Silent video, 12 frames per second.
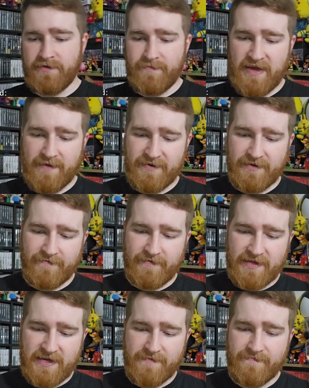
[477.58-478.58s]
I'm happy enough
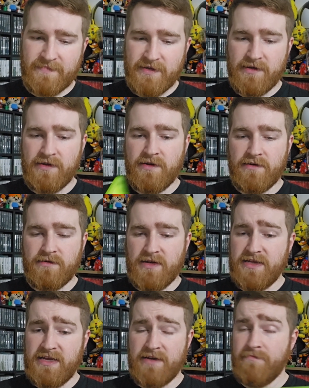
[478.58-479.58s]
with that.
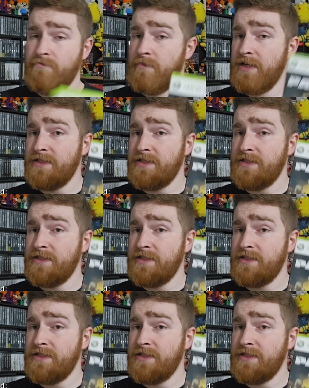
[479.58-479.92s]
And yeah, it's